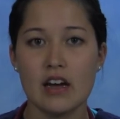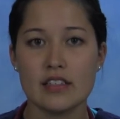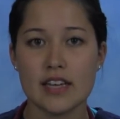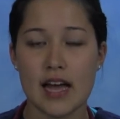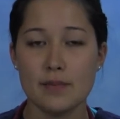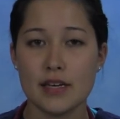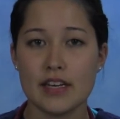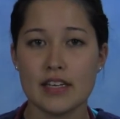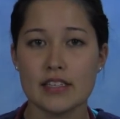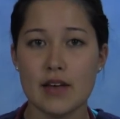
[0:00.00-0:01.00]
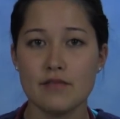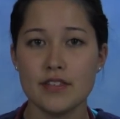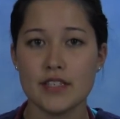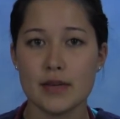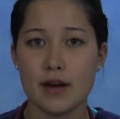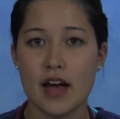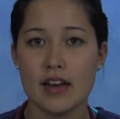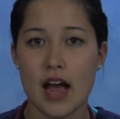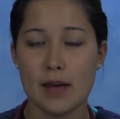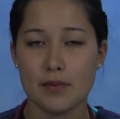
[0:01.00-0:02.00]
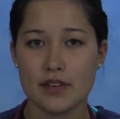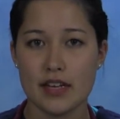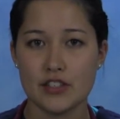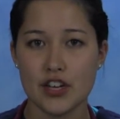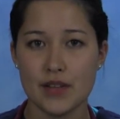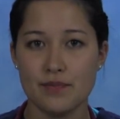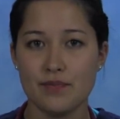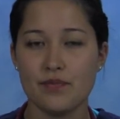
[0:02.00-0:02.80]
diabetes, emphysema, and hypertension.